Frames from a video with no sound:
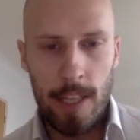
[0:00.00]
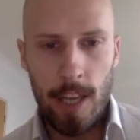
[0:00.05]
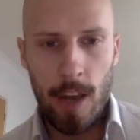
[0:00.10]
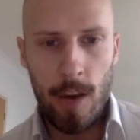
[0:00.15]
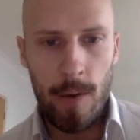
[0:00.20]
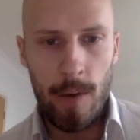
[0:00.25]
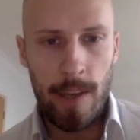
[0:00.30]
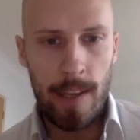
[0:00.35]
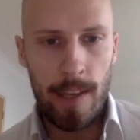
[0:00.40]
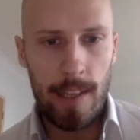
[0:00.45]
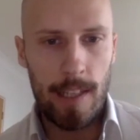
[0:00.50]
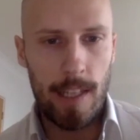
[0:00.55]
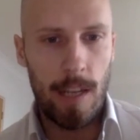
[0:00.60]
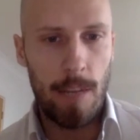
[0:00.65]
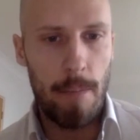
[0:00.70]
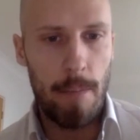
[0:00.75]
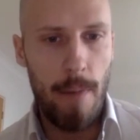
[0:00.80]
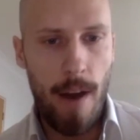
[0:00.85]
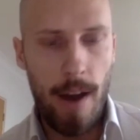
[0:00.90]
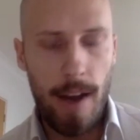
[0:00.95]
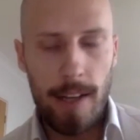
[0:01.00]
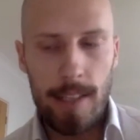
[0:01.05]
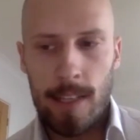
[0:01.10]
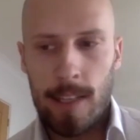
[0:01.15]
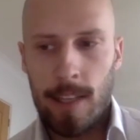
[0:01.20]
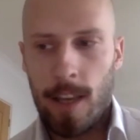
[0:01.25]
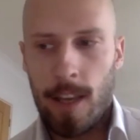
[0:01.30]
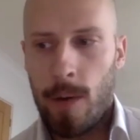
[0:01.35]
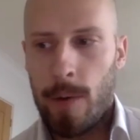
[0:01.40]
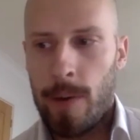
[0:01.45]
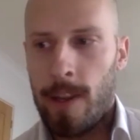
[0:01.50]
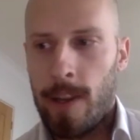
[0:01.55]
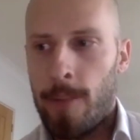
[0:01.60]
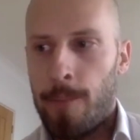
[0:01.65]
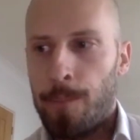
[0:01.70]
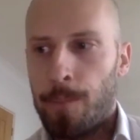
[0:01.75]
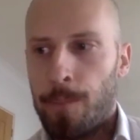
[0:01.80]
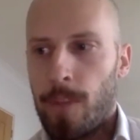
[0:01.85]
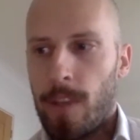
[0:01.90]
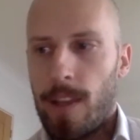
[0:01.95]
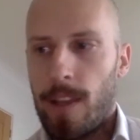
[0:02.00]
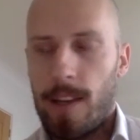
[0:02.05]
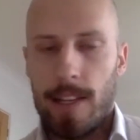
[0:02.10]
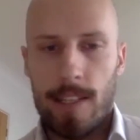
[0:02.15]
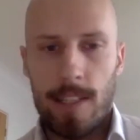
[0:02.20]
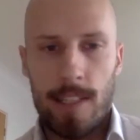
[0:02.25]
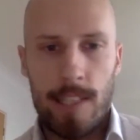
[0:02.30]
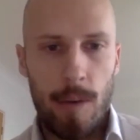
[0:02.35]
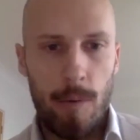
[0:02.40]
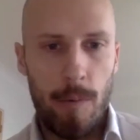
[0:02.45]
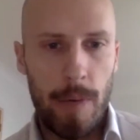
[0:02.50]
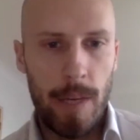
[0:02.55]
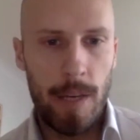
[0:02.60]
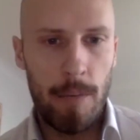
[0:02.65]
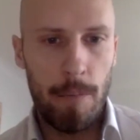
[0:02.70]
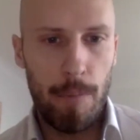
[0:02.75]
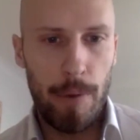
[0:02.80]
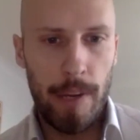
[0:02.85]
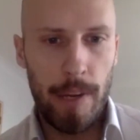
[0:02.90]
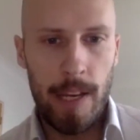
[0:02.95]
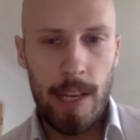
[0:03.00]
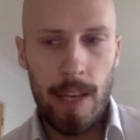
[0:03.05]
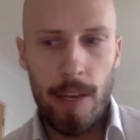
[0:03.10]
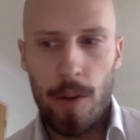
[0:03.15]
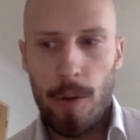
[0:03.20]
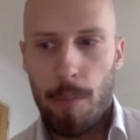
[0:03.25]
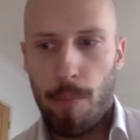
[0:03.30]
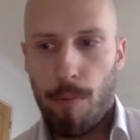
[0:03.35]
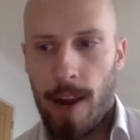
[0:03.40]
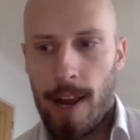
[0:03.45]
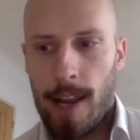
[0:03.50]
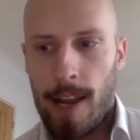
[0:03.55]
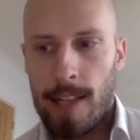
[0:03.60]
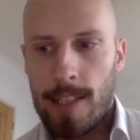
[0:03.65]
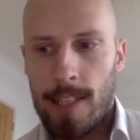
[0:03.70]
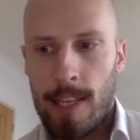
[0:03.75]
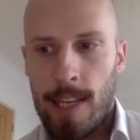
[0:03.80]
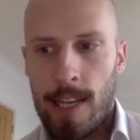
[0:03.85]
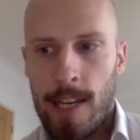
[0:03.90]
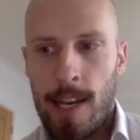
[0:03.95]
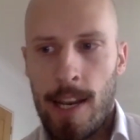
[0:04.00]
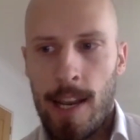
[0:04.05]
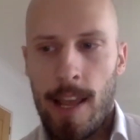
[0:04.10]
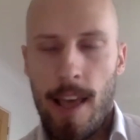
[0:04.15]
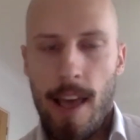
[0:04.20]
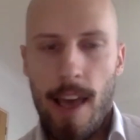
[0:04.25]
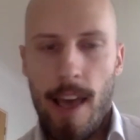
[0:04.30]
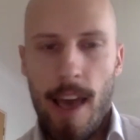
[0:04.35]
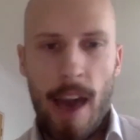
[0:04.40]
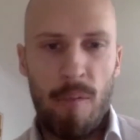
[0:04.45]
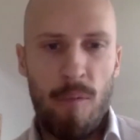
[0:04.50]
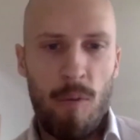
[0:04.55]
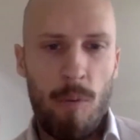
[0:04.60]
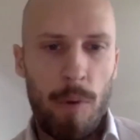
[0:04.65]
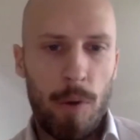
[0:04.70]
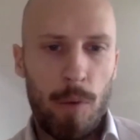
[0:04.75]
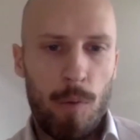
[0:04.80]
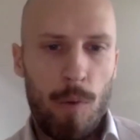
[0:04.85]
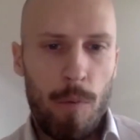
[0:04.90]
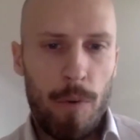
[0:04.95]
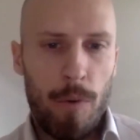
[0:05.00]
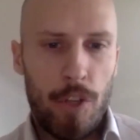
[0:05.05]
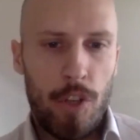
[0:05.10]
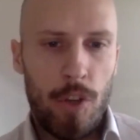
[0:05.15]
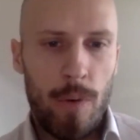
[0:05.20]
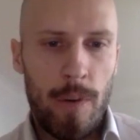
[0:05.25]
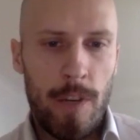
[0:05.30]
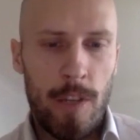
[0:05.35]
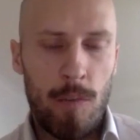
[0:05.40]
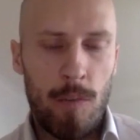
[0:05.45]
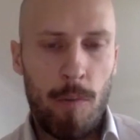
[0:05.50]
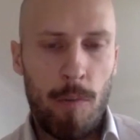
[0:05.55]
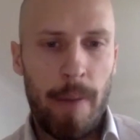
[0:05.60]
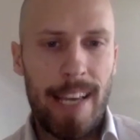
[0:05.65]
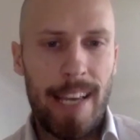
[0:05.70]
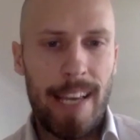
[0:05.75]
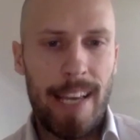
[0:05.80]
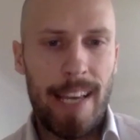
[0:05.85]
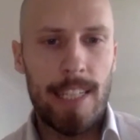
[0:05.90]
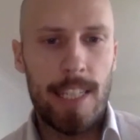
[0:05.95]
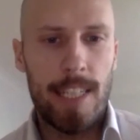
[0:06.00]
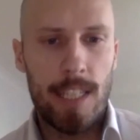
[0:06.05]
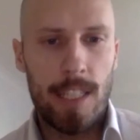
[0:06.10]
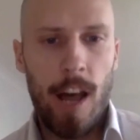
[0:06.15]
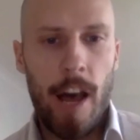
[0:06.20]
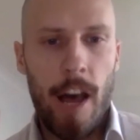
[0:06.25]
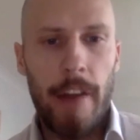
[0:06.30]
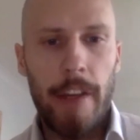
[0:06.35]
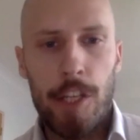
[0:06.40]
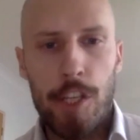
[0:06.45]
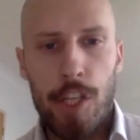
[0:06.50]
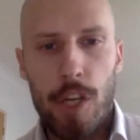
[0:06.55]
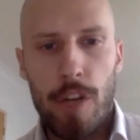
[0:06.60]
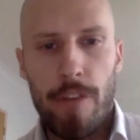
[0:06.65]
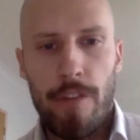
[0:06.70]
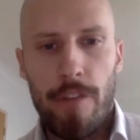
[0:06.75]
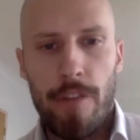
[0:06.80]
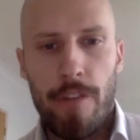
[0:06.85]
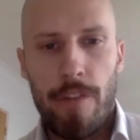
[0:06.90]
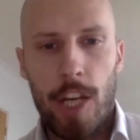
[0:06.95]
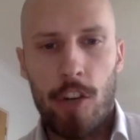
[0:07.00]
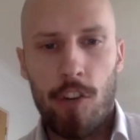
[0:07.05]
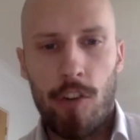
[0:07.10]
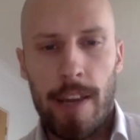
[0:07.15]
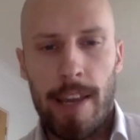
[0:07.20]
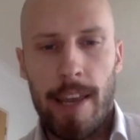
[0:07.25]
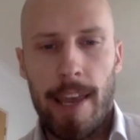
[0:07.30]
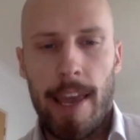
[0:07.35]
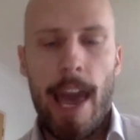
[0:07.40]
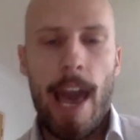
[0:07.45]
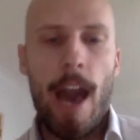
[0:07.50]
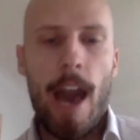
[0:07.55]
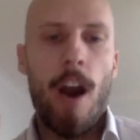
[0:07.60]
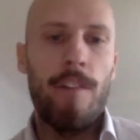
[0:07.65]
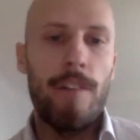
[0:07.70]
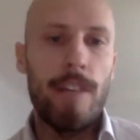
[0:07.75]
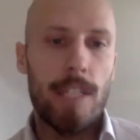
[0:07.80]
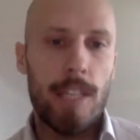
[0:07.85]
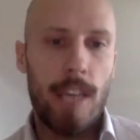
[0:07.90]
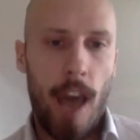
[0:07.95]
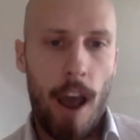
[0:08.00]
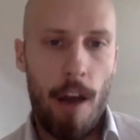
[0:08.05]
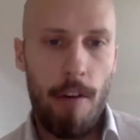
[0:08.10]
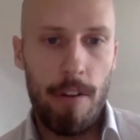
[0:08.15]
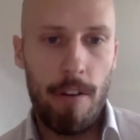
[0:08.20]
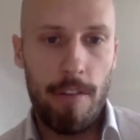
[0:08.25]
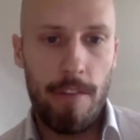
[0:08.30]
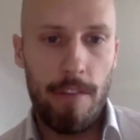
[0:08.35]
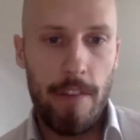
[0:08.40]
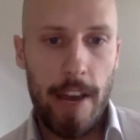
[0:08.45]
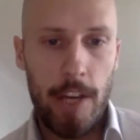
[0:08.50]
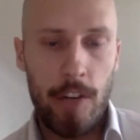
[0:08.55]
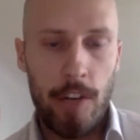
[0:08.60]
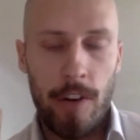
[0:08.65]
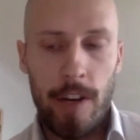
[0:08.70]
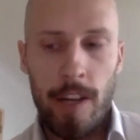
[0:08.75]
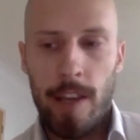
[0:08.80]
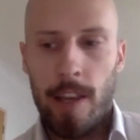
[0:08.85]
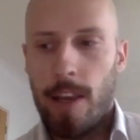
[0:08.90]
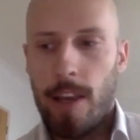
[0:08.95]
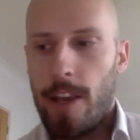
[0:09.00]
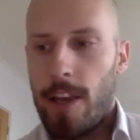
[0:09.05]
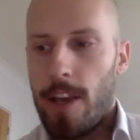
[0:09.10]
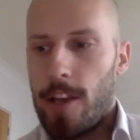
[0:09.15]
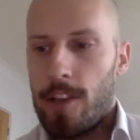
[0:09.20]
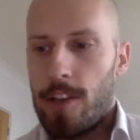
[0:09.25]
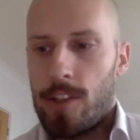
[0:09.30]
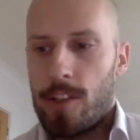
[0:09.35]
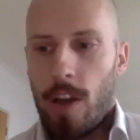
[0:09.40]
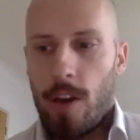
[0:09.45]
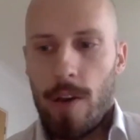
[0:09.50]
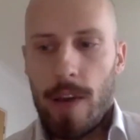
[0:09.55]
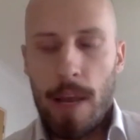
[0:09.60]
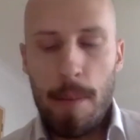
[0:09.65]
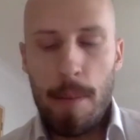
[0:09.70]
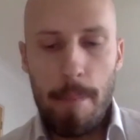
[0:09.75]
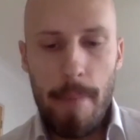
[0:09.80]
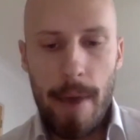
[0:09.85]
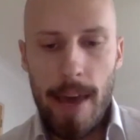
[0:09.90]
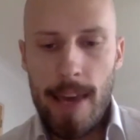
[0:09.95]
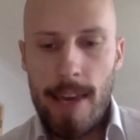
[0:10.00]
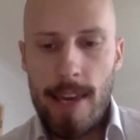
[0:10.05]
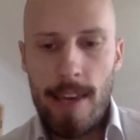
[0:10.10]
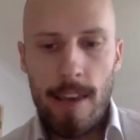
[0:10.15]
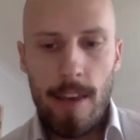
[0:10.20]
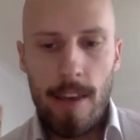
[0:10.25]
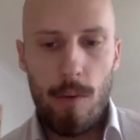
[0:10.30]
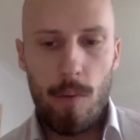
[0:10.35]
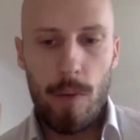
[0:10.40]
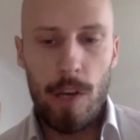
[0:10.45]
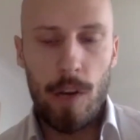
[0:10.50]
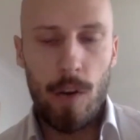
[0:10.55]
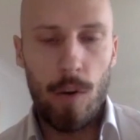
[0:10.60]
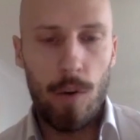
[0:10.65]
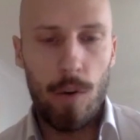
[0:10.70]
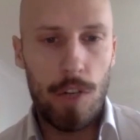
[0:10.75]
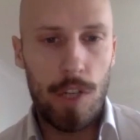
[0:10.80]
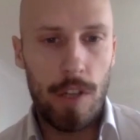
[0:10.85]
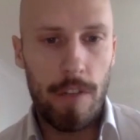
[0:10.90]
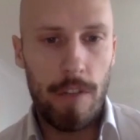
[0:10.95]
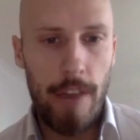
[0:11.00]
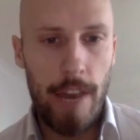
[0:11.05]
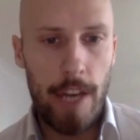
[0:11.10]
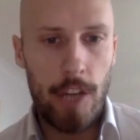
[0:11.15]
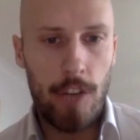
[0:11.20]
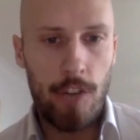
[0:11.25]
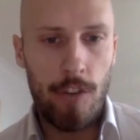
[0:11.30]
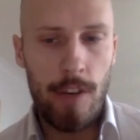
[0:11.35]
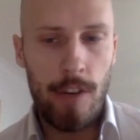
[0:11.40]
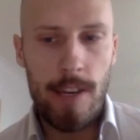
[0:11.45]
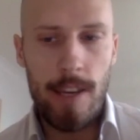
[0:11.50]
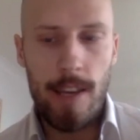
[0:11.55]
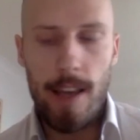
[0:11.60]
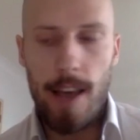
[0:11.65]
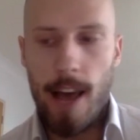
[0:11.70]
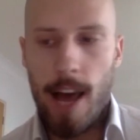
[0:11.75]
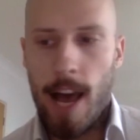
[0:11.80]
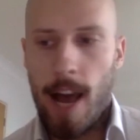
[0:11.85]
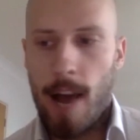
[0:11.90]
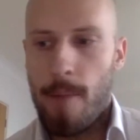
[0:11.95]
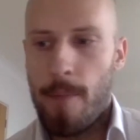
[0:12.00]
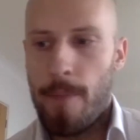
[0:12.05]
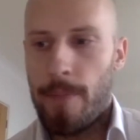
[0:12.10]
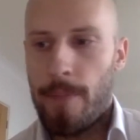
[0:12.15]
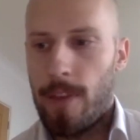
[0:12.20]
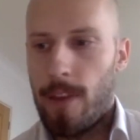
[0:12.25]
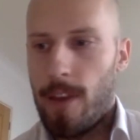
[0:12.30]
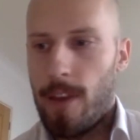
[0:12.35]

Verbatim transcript: going. Let's get the marketing going. Let's see if we can bring any new brands in. And what we'll, what we'll do is we'll basically start this new factory out of his current factory. So in May we launched the factory, um,